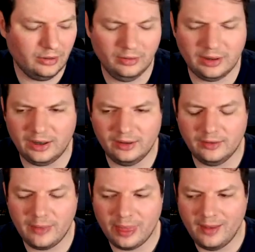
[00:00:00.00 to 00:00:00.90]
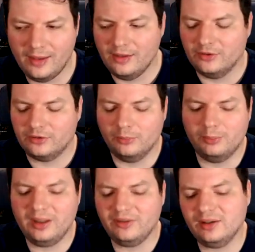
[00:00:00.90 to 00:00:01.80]
Okay. So
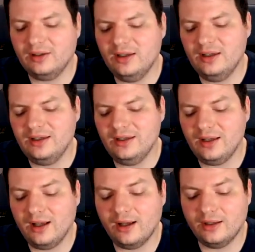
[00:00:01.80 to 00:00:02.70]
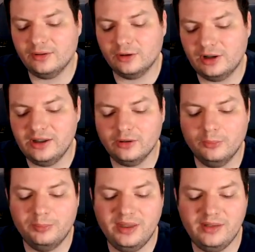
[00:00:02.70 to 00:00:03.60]
basically, he had a clear
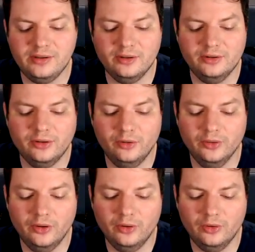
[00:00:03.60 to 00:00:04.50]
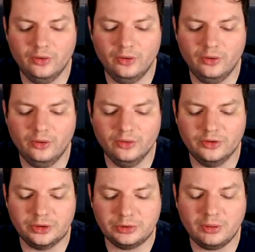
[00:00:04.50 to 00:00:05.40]
opinion on
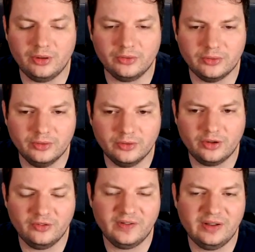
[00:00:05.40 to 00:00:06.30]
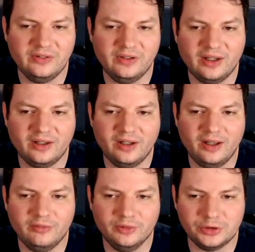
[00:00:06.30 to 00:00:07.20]
the trust, the confidence he can
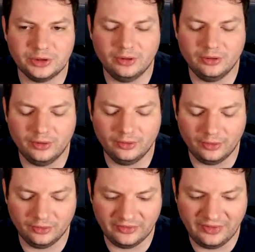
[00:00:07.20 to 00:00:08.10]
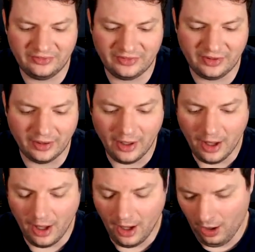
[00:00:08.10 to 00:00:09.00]
have on testing,
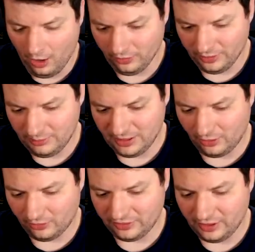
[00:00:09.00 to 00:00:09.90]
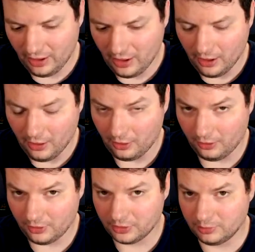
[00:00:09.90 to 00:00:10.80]
only because he
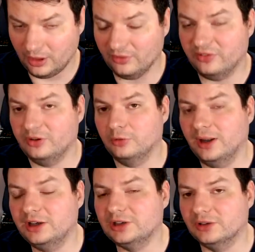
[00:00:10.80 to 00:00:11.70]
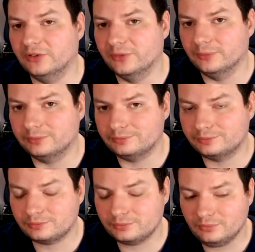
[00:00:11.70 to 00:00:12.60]
heard about situations
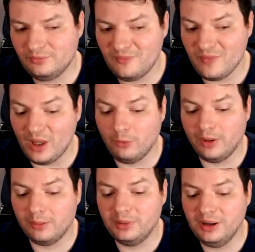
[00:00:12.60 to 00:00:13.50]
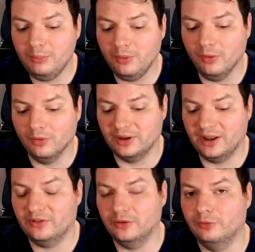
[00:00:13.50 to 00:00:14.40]
where people
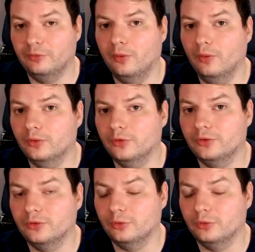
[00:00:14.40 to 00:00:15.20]
get the false